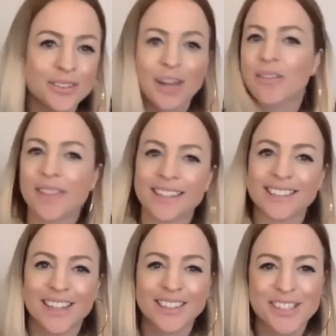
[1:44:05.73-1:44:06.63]
who don't think
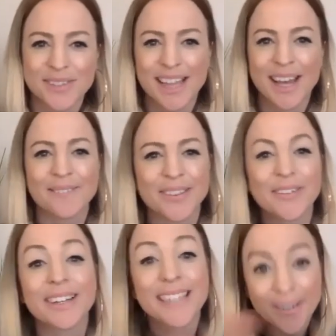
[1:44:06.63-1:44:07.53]
church is for them,
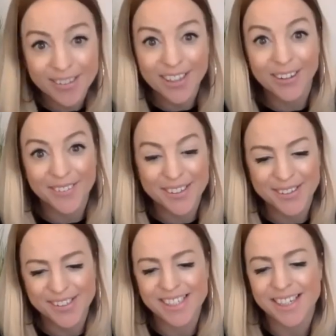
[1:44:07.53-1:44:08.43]
who would never darken the
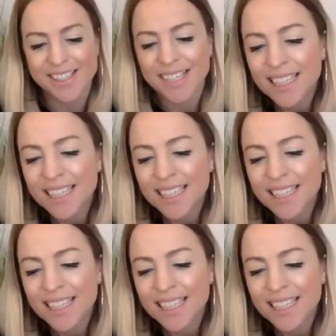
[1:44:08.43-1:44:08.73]
doors of church.